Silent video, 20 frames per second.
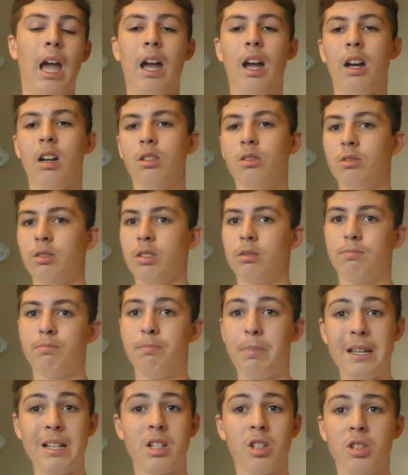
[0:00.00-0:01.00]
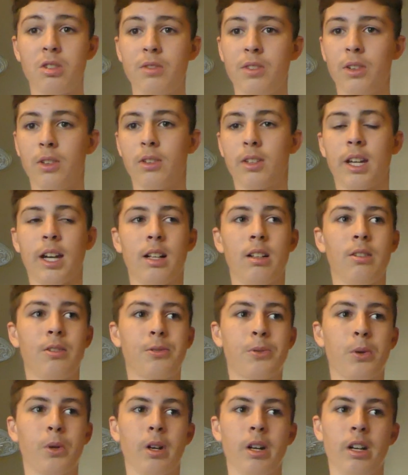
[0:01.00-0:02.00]
out in Bakersfield,
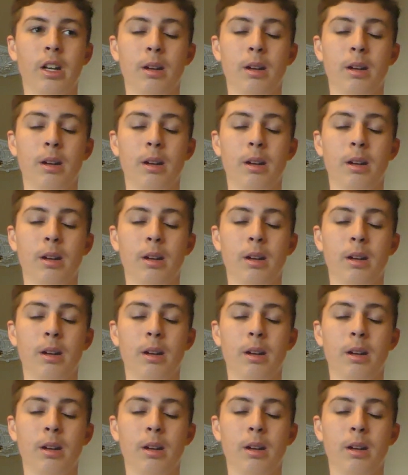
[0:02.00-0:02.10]
California.